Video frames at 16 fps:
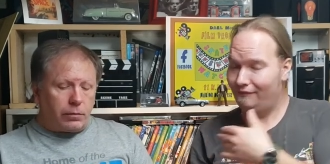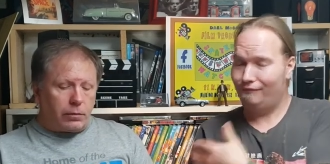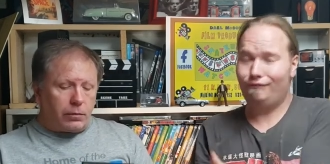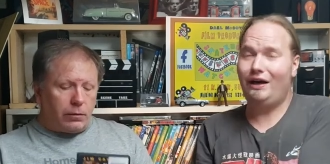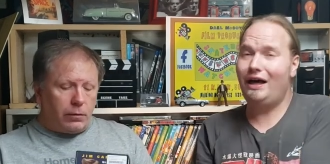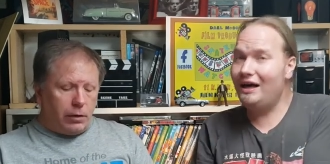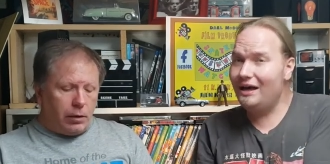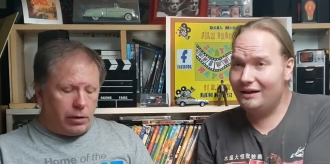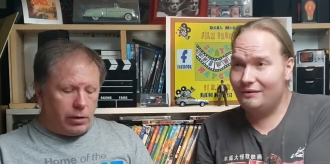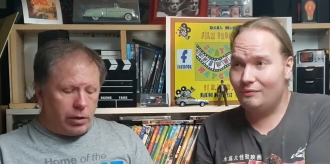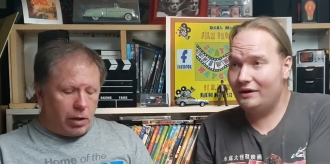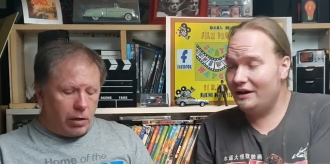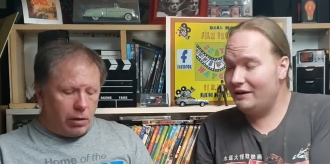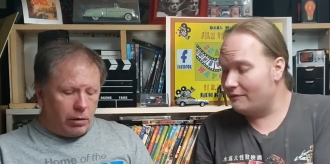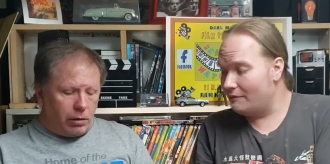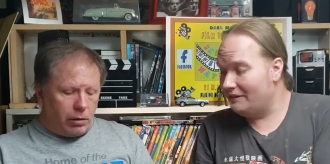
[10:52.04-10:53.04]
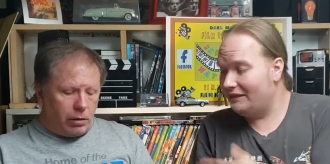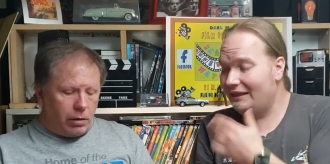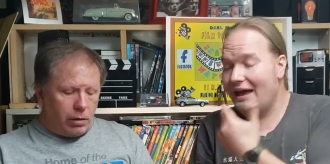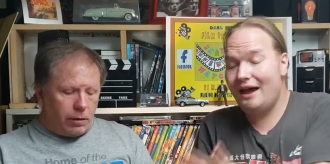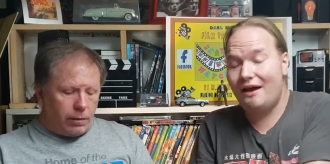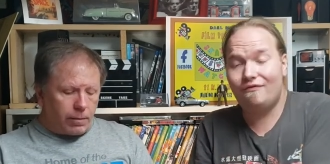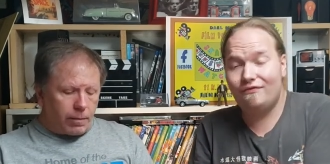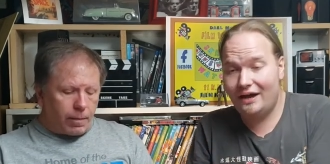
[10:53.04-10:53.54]
Speaker 1: Fine, so, whatever.
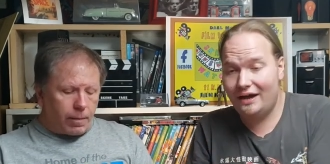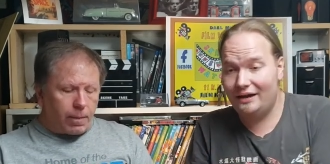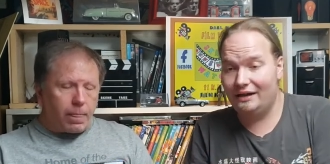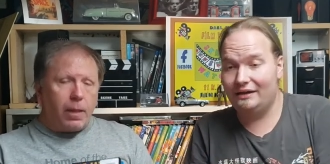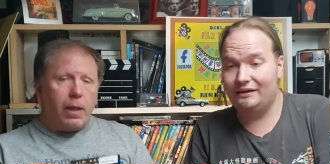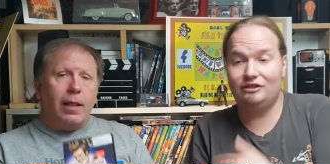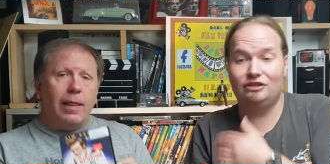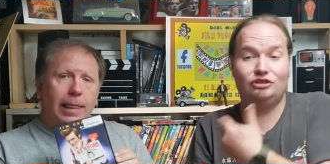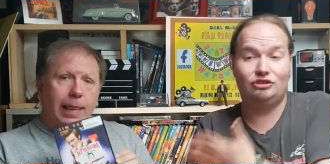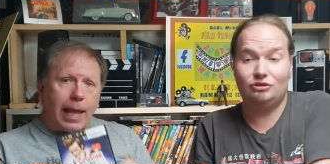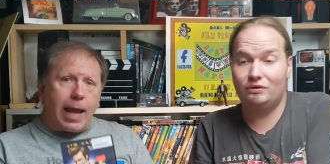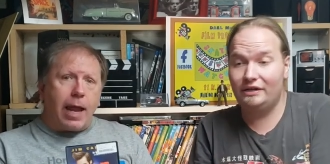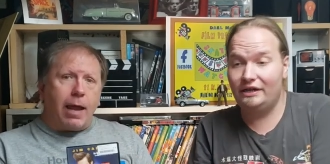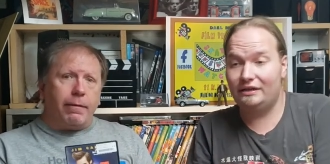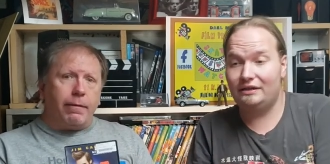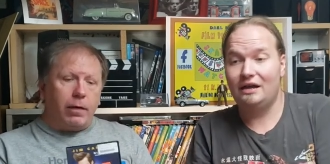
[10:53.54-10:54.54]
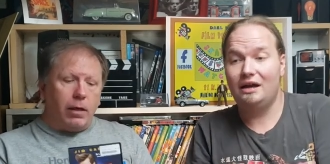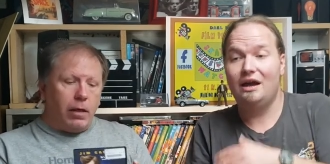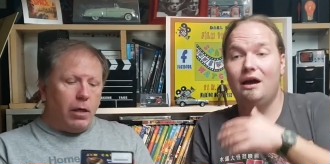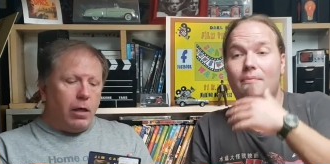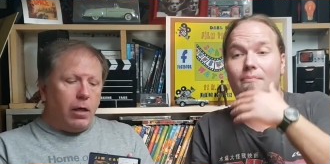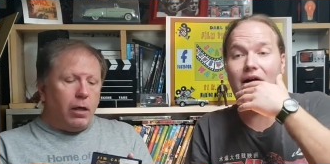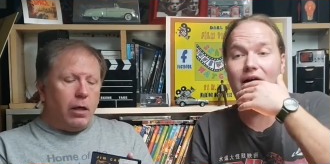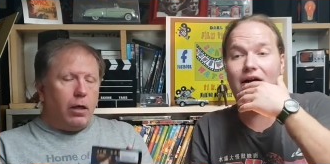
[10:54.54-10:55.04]
Laugh at it. Laugh.
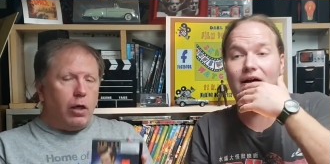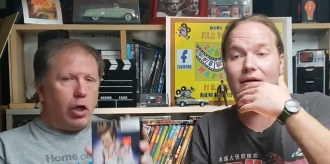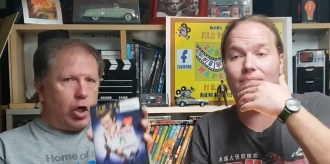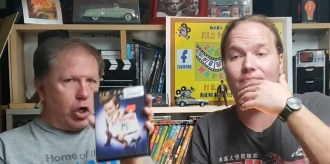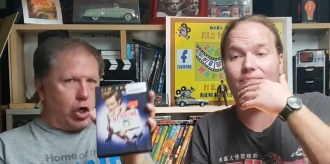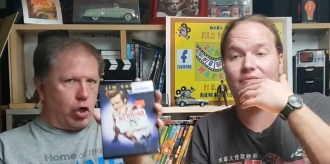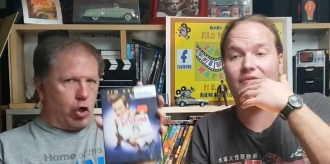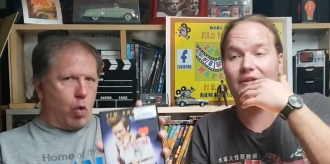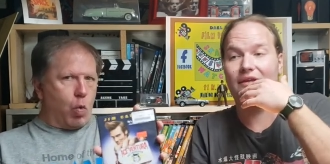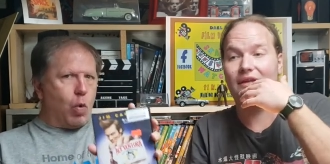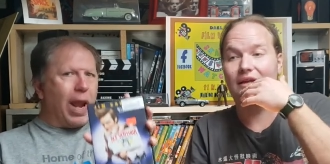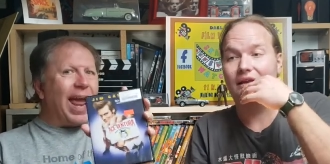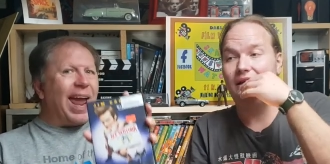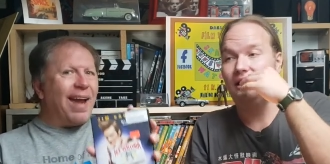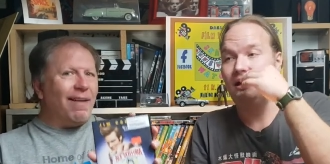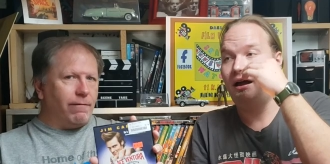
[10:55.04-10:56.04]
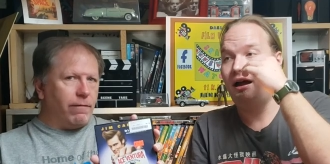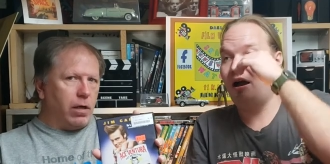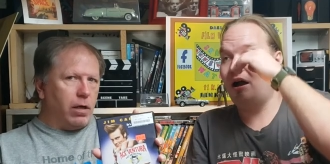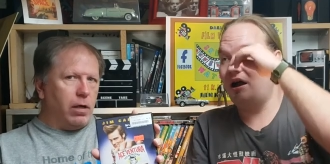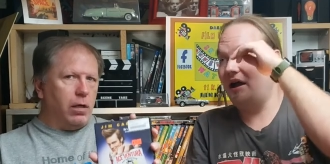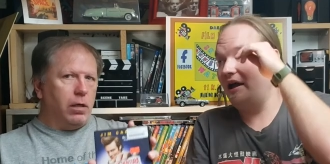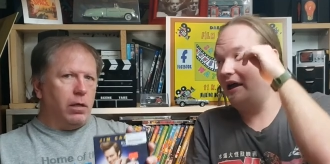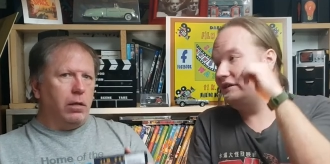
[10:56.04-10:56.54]
But all
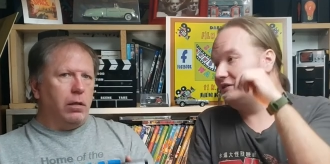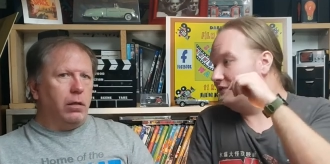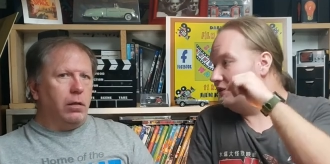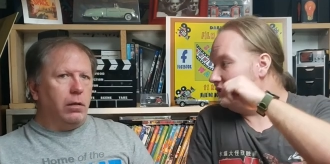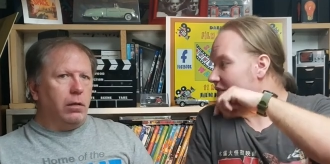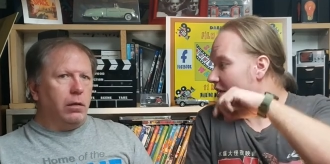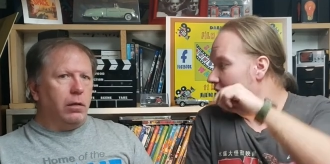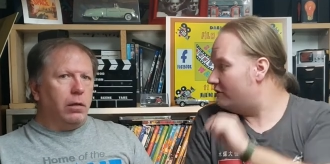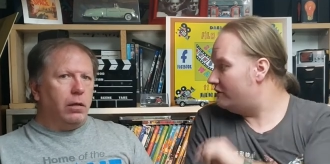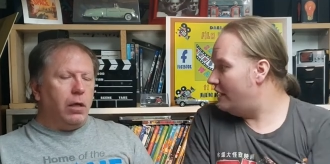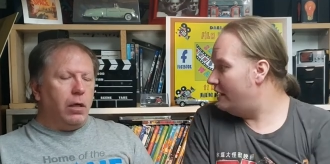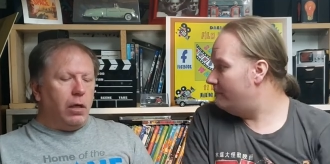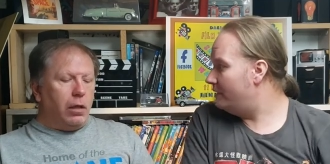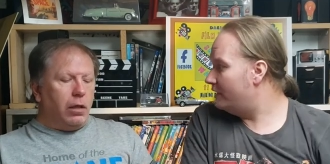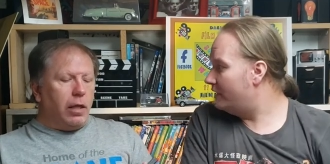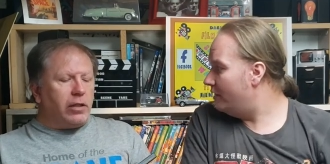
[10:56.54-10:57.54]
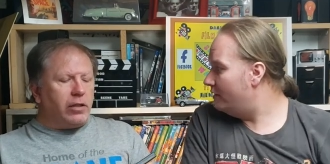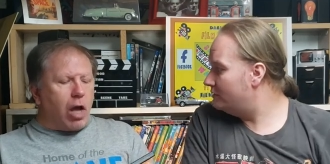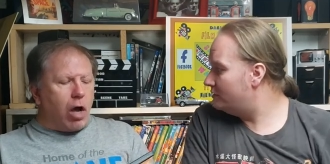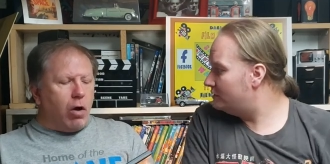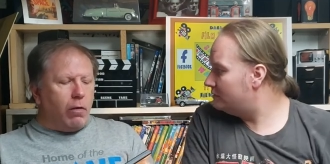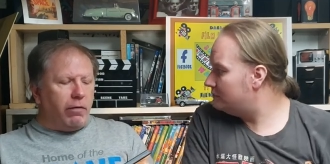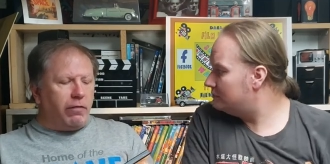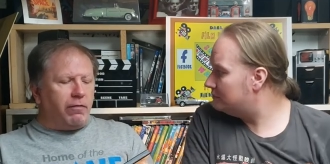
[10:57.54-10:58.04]
right, as far as entertainment
Speaker 2: goes. Let's
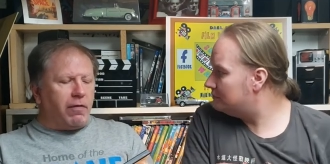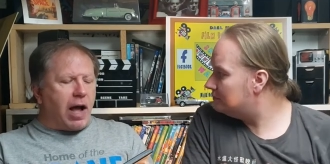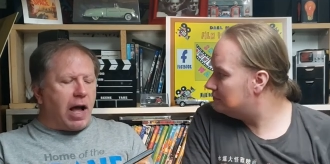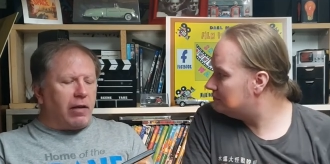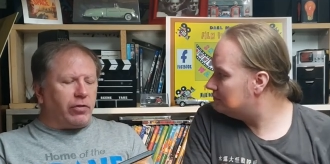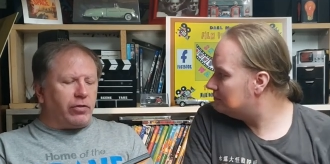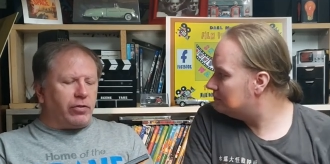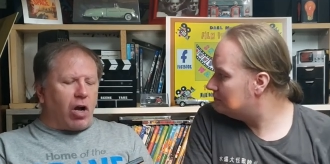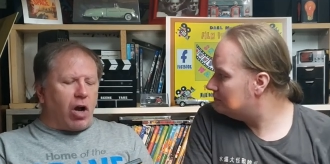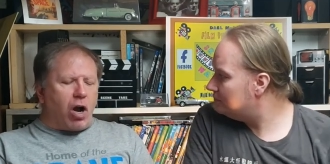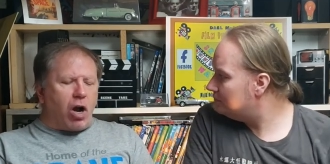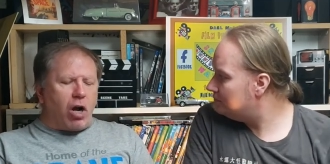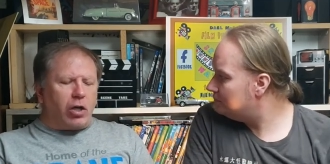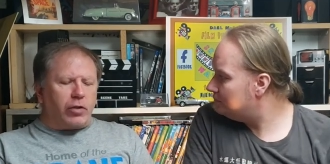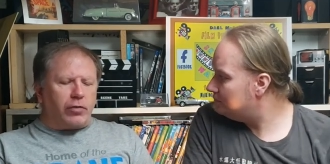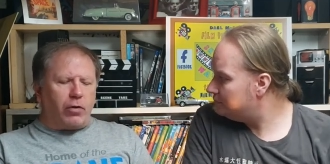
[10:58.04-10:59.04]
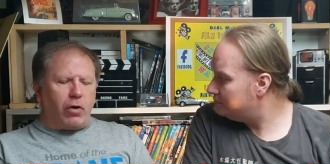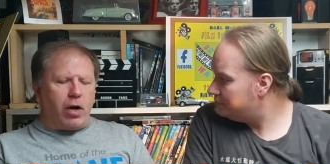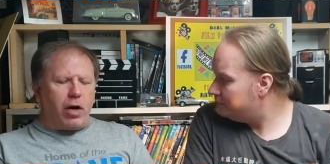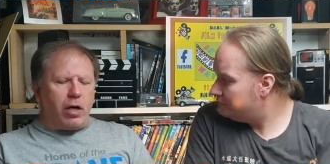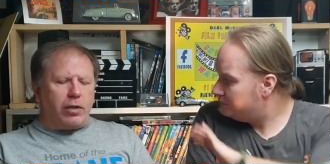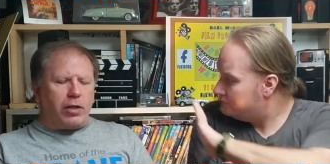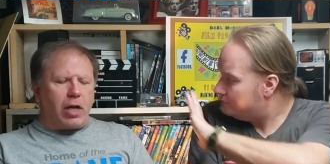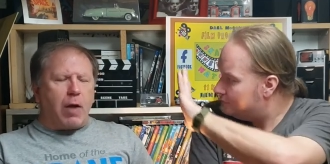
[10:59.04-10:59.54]
go. 5 stars for
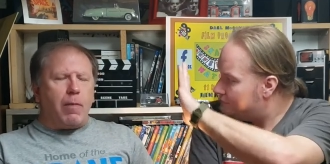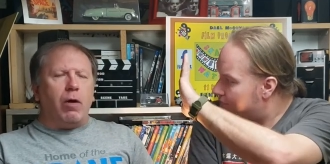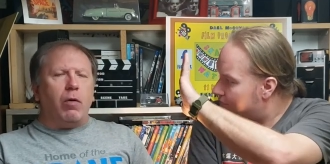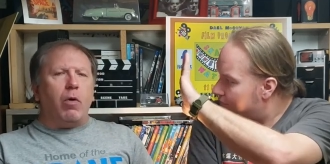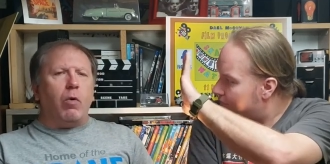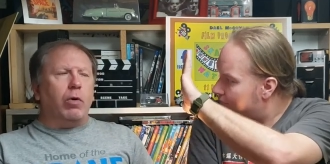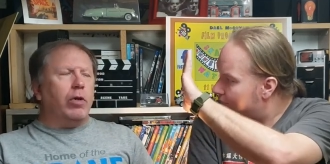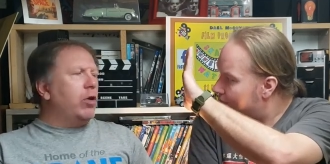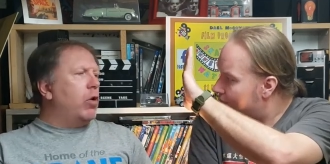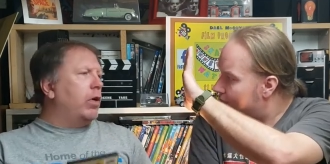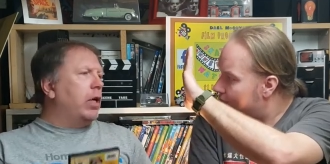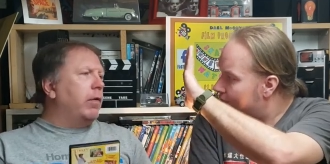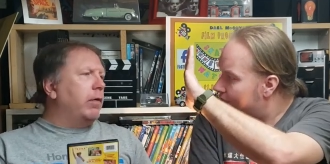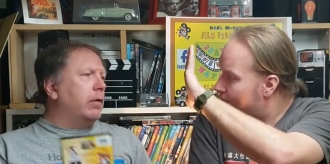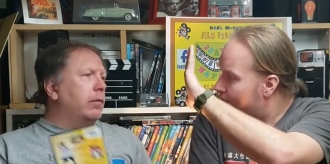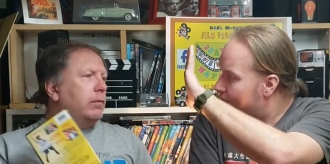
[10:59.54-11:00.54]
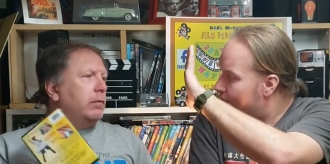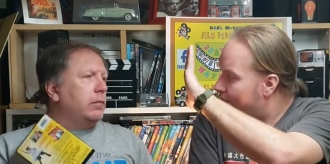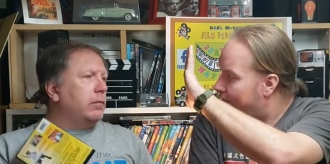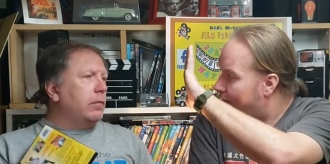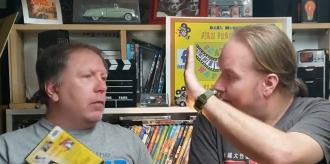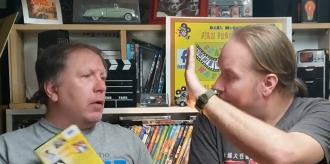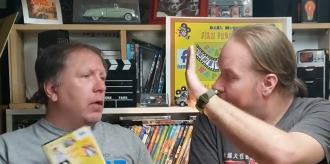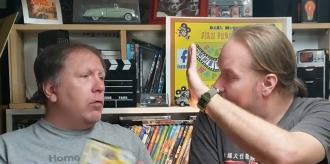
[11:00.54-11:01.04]
entertainment. What are you gonna give it?
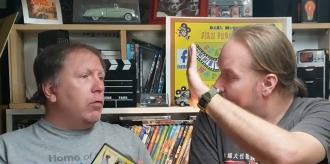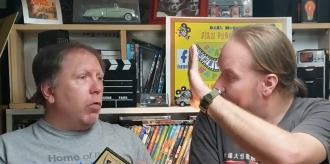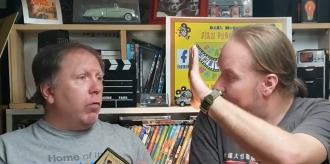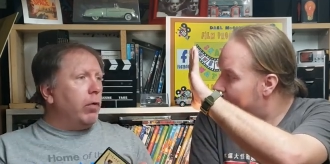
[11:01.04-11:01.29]
5. You gonna